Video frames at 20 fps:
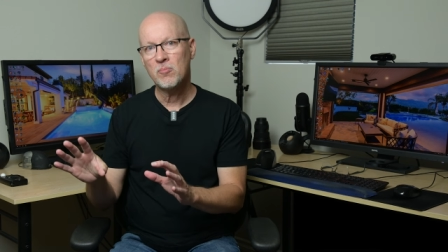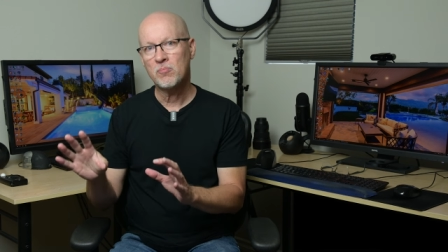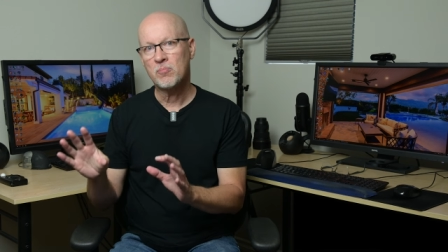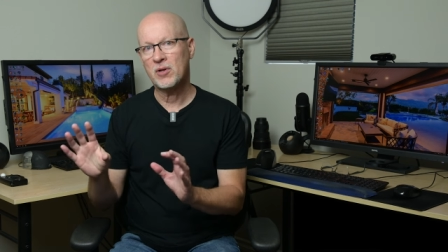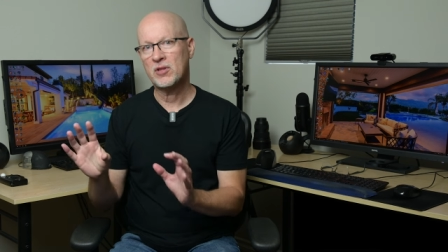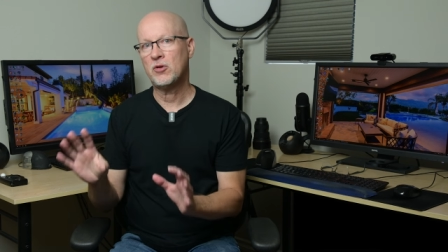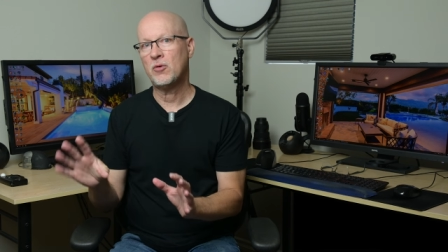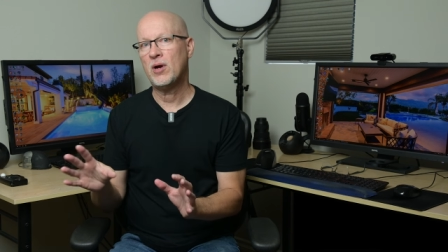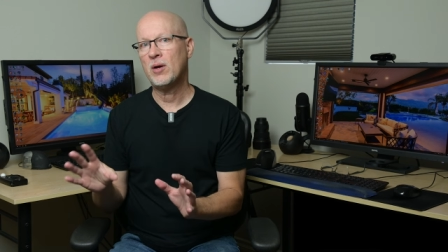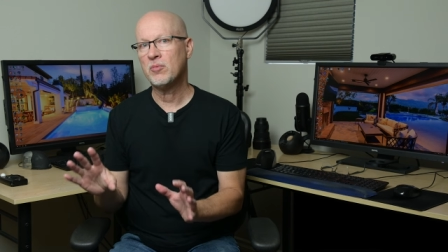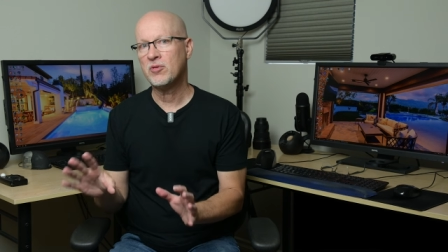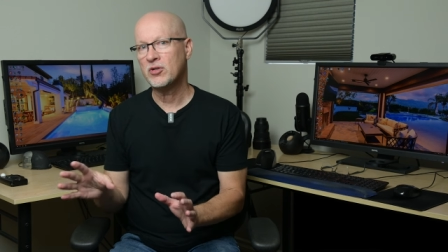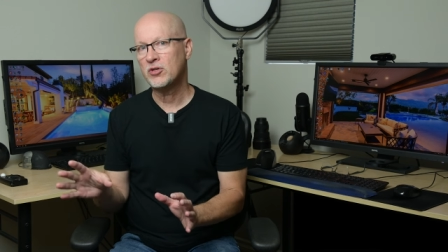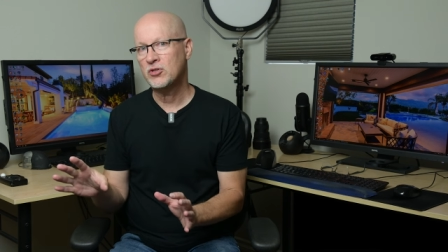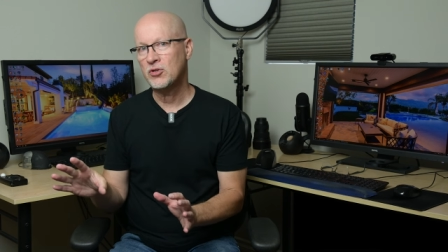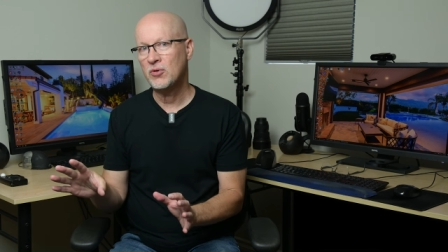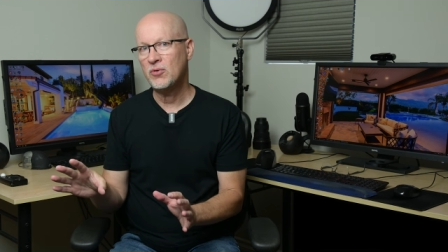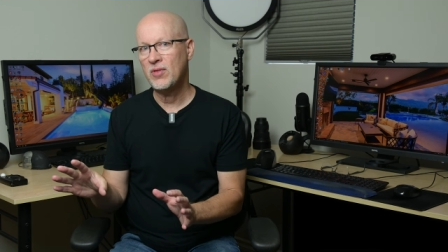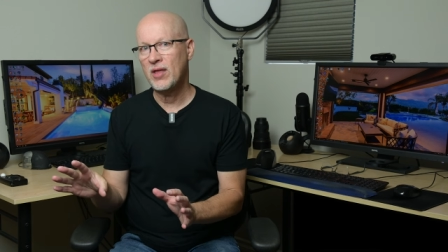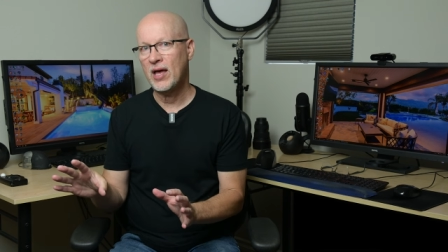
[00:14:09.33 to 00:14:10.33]
But they're able to
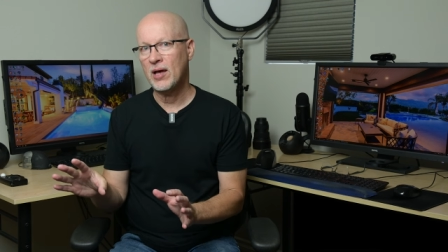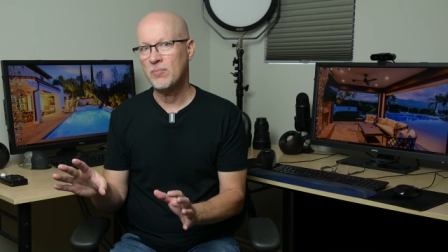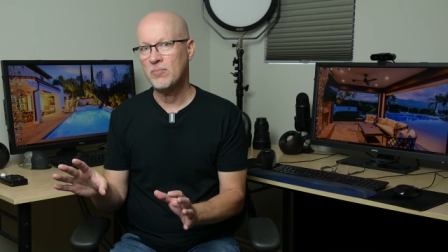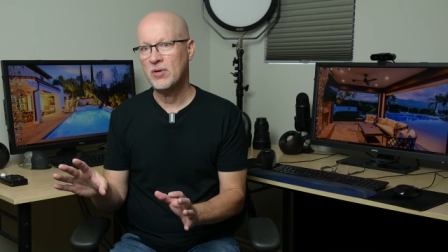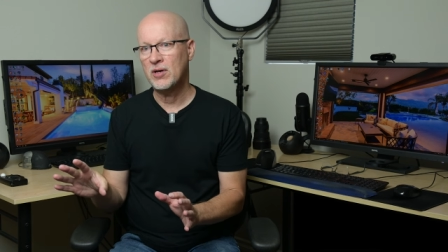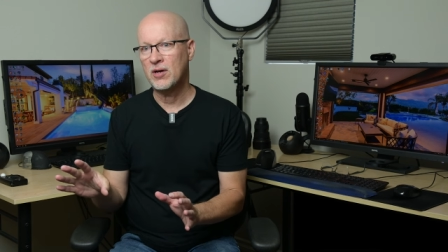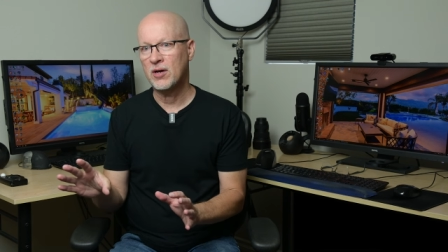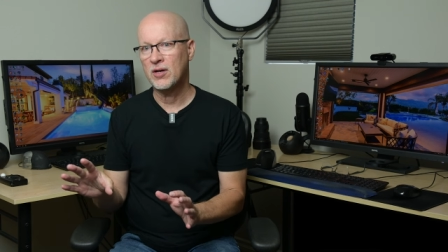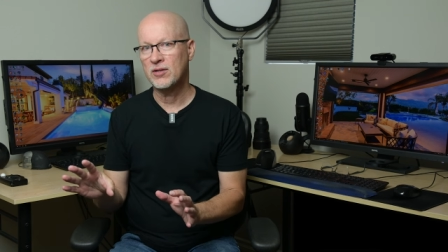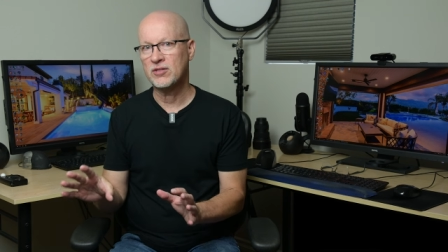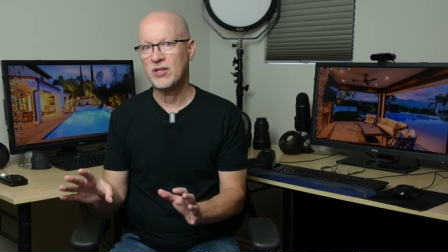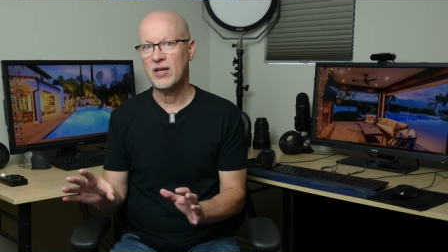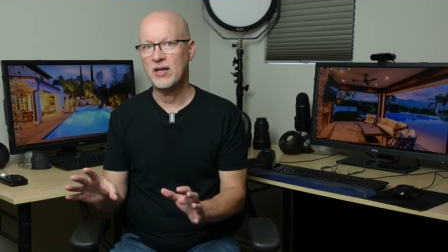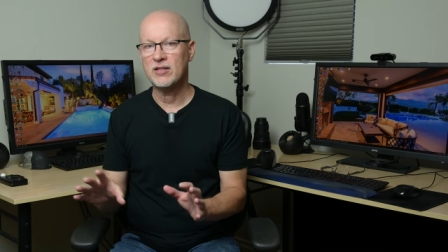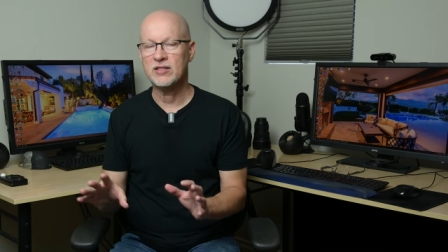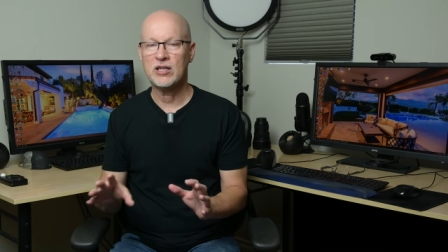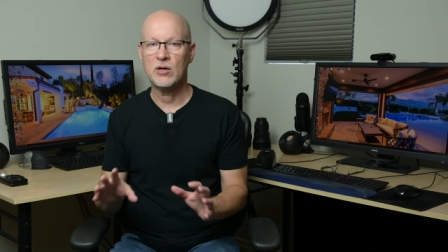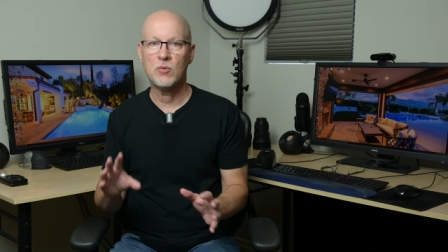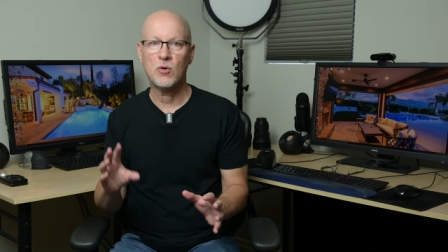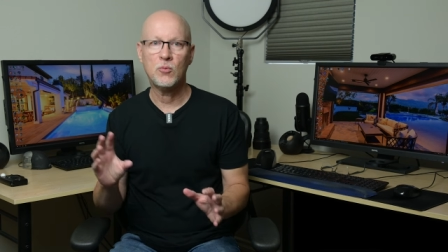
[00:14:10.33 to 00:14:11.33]
do that because they
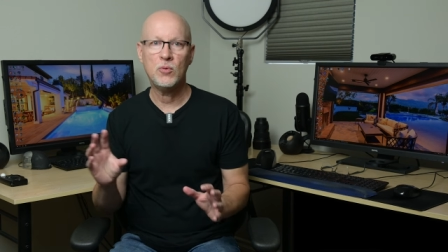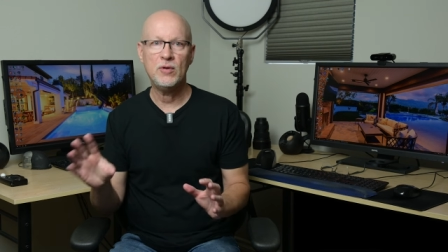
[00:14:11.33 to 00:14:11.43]
can say, well,